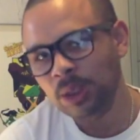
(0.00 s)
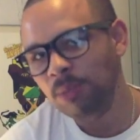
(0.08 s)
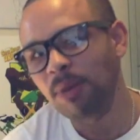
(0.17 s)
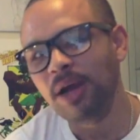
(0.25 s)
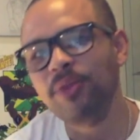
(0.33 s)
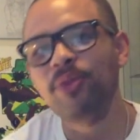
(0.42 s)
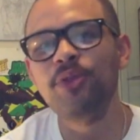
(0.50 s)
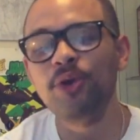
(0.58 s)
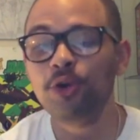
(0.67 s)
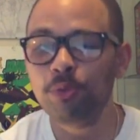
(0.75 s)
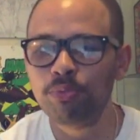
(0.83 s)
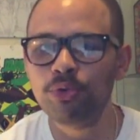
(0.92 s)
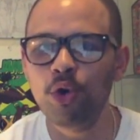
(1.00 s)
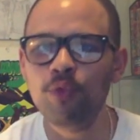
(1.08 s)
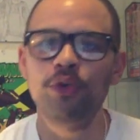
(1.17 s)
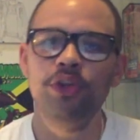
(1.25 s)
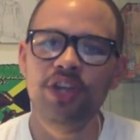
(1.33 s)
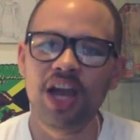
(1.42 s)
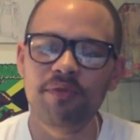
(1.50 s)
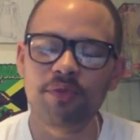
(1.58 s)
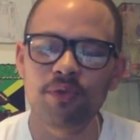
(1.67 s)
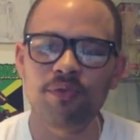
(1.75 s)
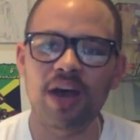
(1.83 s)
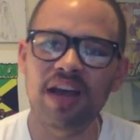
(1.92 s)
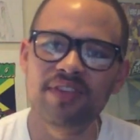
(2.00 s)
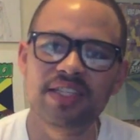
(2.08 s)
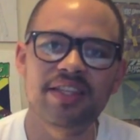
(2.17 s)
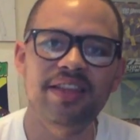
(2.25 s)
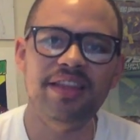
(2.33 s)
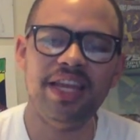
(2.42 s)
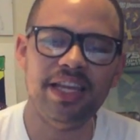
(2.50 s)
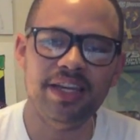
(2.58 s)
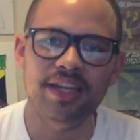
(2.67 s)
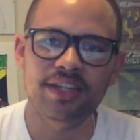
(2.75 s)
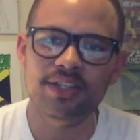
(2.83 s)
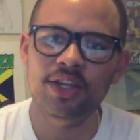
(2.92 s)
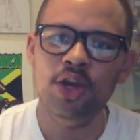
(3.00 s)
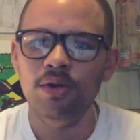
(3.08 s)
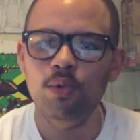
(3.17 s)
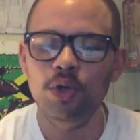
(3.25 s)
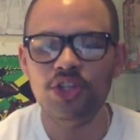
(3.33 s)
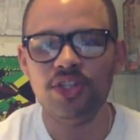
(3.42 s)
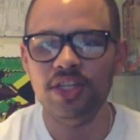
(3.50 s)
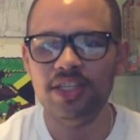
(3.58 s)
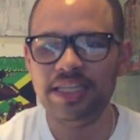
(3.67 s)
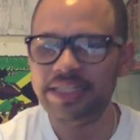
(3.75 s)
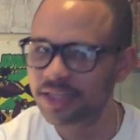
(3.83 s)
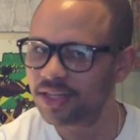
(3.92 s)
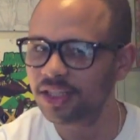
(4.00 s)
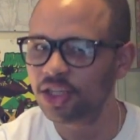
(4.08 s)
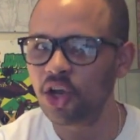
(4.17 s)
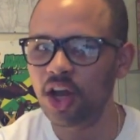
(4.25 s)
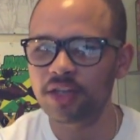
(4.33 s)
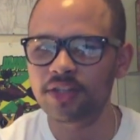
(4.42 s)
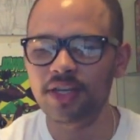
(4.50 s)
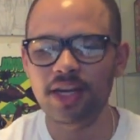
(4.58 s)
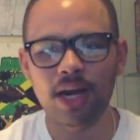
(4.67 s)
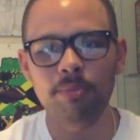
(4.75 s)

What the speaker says: My third pro for the iPhone 5 is thickness, which statistically clocks in at, I